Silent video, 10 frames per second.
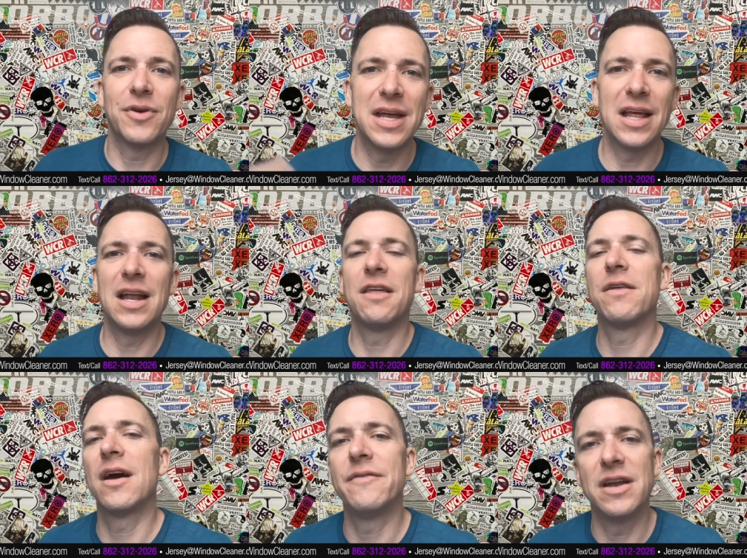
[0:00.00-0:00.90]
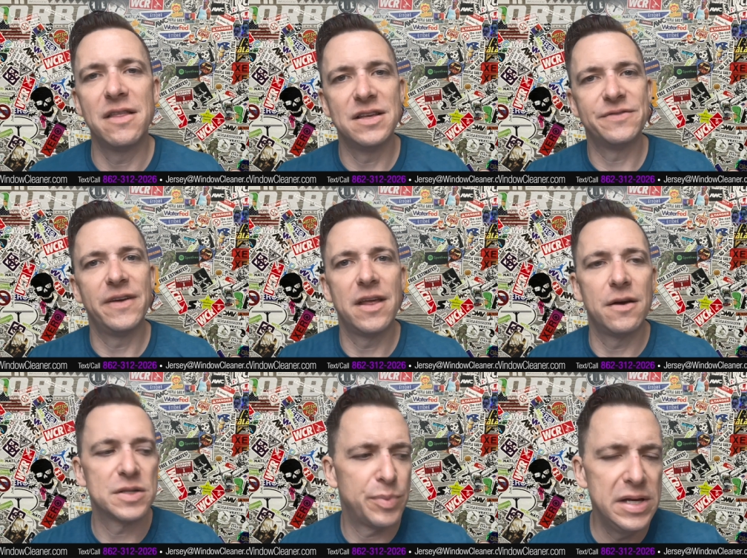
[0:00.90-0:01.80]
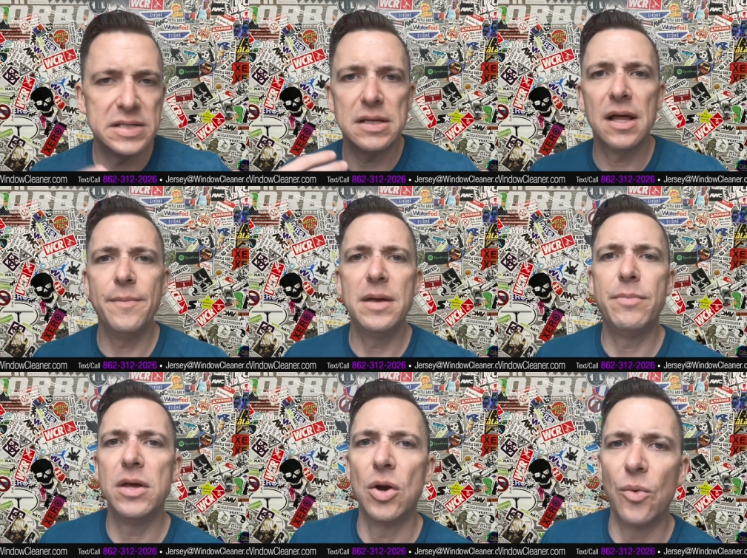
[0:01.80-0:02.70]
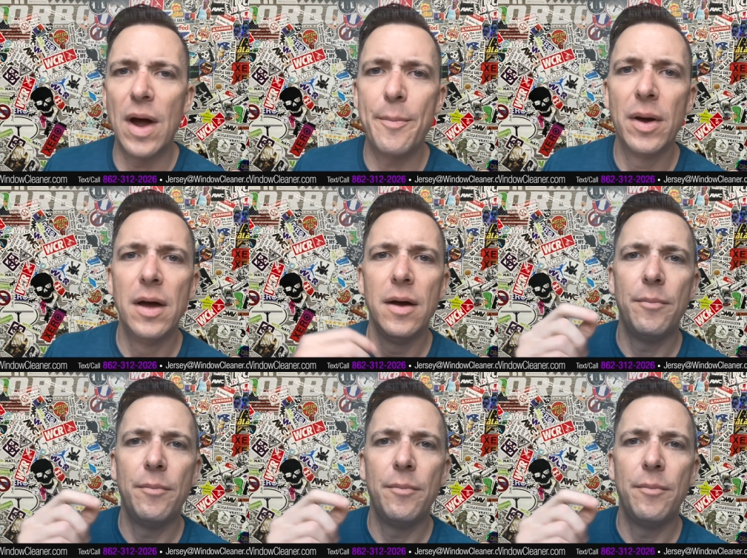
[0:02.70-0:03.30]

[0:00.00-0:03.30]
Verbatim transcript: you're getting anything out of any of these videos, please let me be your rep.